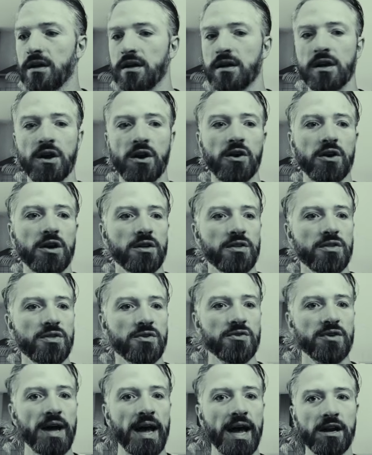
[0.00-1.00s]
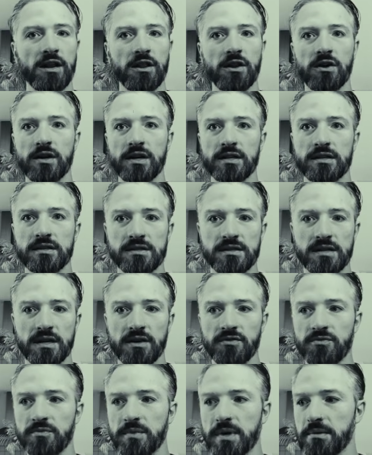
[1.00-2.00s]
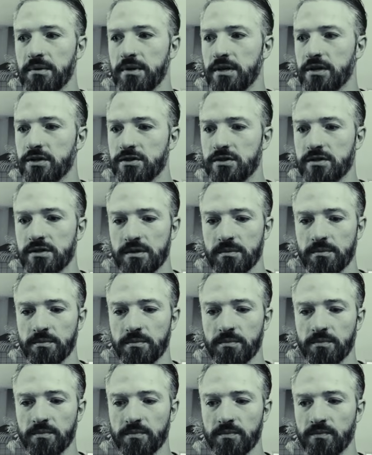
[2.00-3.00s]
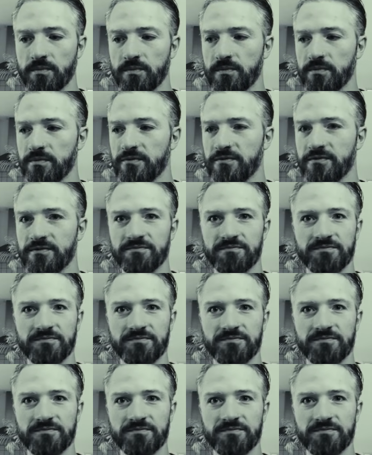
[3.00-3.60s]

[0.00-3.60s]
going through analog and stuff, maybe there's just some